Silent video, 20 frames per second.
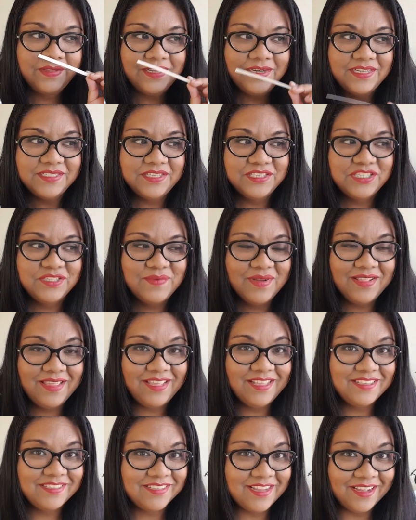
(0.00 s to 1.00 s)
It doesn't smell
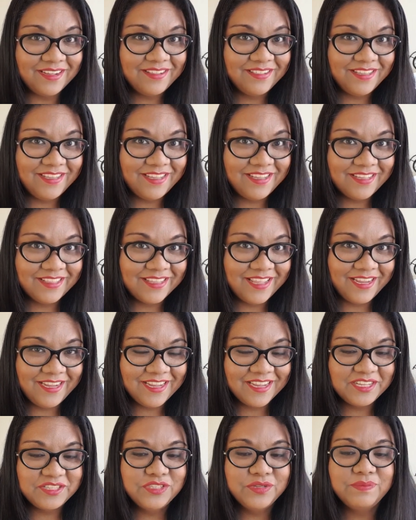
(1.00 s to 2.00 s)
exactly
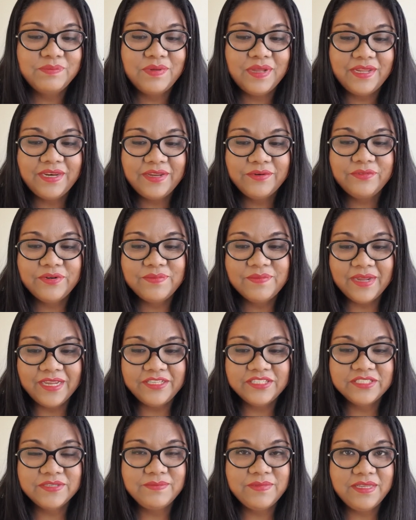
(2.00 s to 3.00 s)
like it, but it
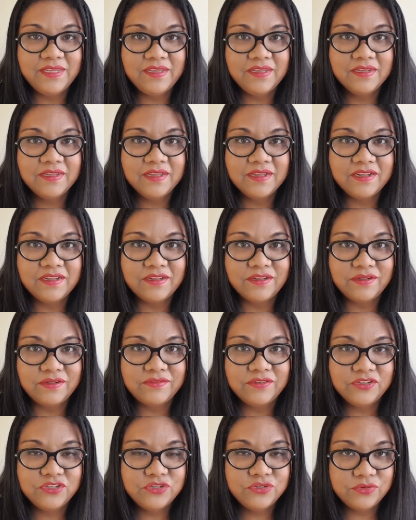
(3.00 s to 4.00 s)
reminds me
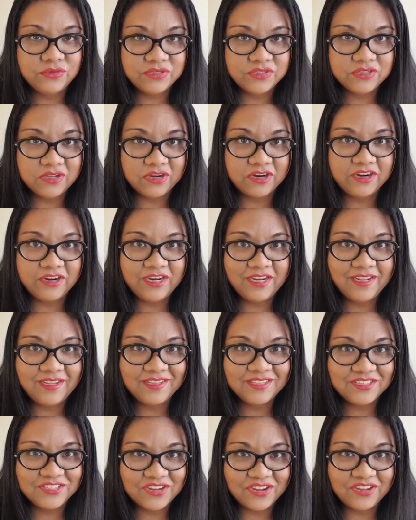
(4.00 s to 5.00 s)
of
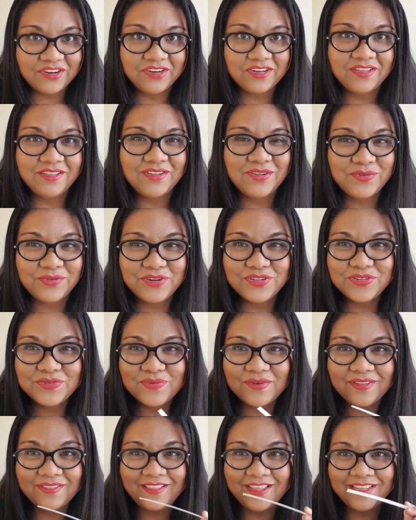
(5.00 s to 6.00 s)
Trussardi Donna Eau de
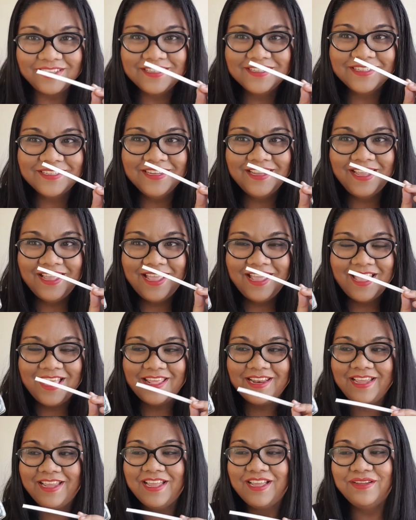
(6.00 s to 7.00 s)
Toilette.
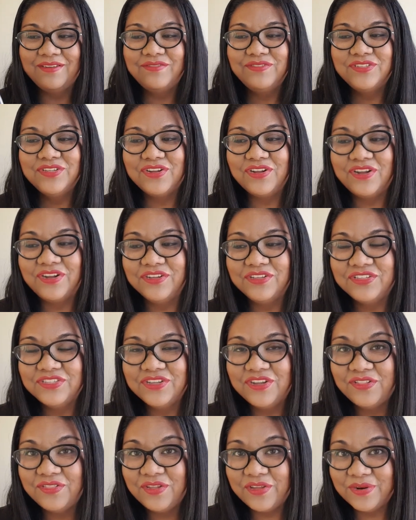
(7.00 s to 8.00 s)
And I have
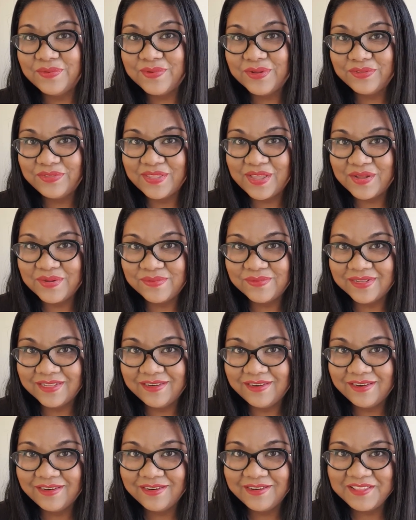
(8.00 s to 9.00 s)
talked a lot about that
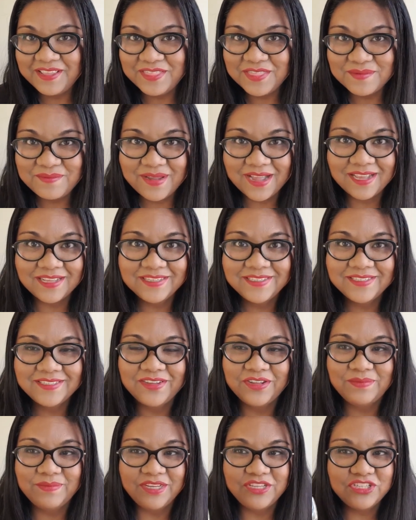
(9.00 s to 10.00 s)
one in the
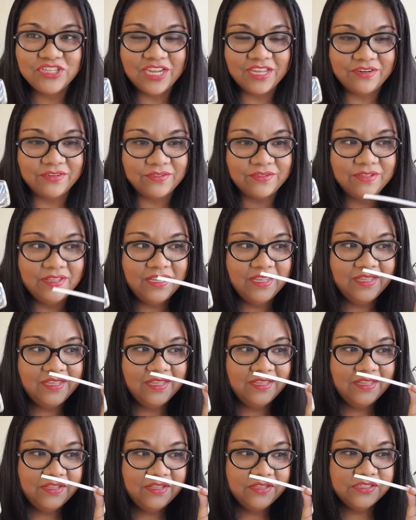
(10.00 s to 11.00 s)
past on my channel.
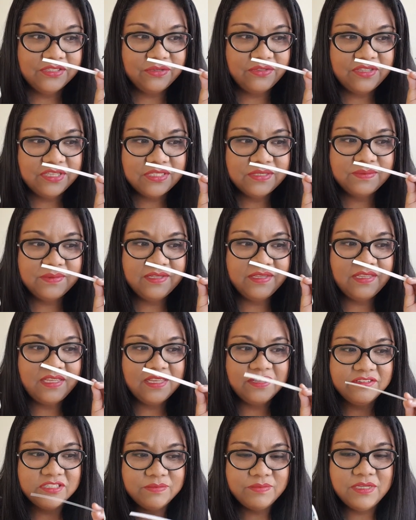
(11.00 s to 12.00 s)
So this one
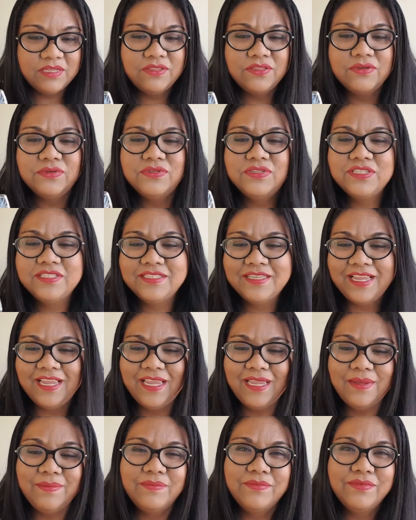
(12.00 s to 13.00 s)
gives me those
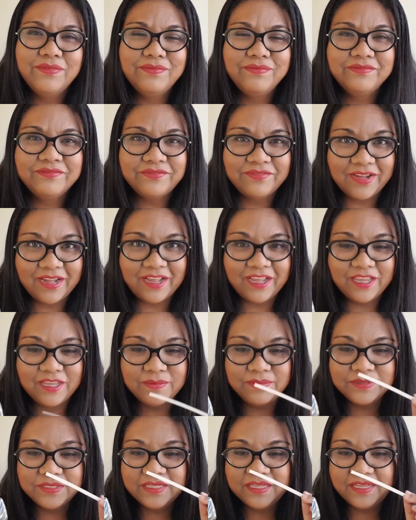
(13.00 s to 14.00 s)
same
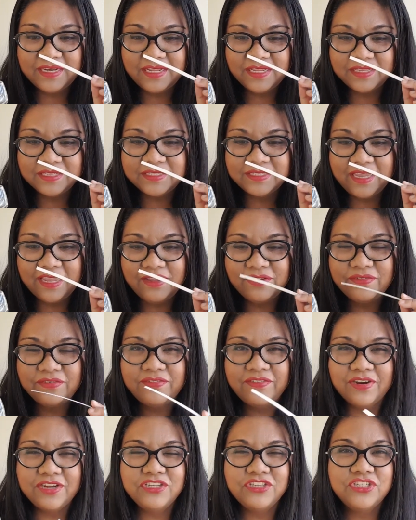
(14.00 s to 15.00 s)
vibes. It is a
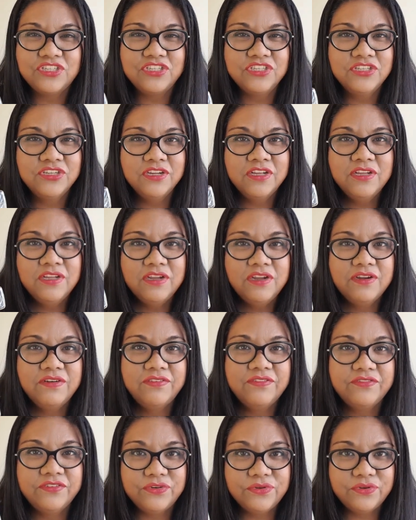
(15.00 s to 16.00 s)
fresh
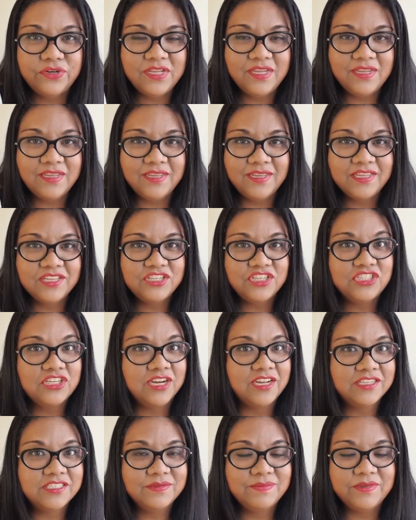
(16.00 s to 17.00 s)
fruity
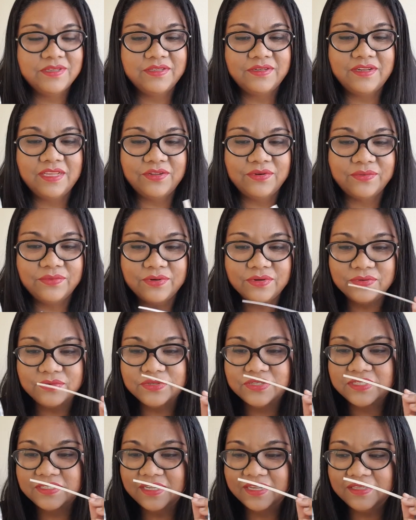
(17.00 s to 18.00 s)
jasmine and
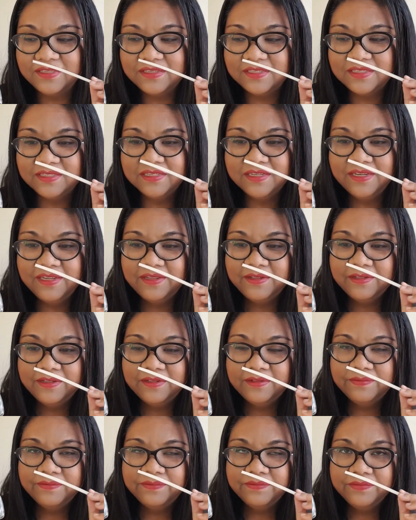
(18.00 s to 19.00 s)
rose scent.
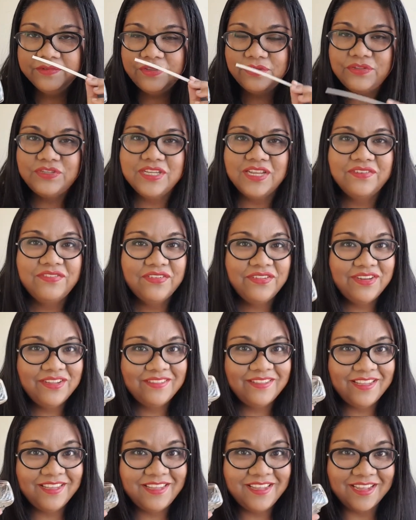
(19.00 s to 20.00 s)
You
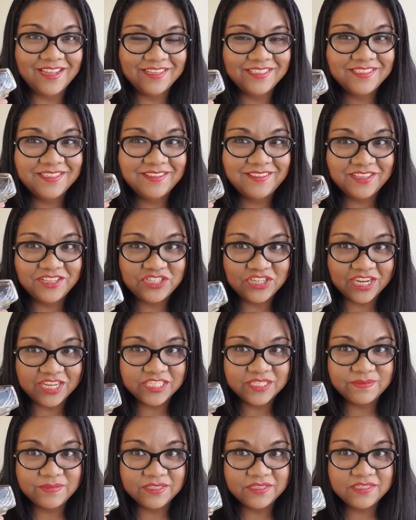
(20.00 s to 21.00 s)
definitely get the
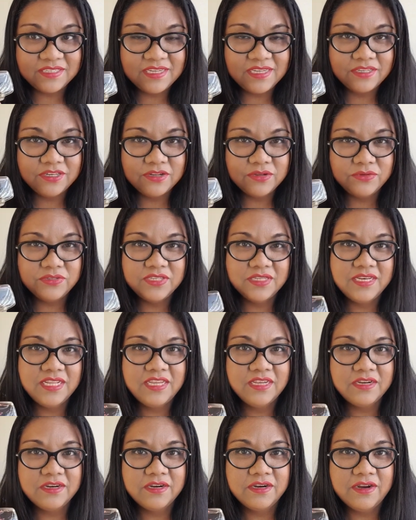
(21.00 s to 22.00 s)
jasmine tea note in
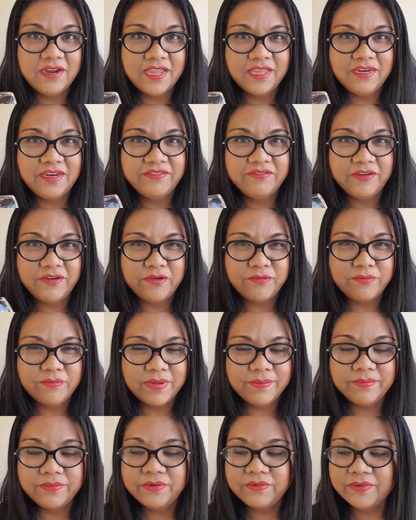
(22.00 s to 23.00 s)
here, and if I
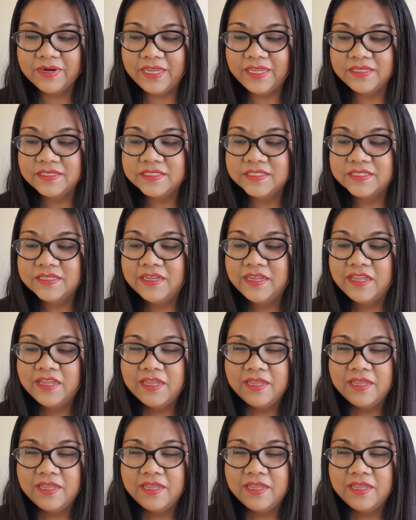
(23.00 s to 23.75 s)
remember right,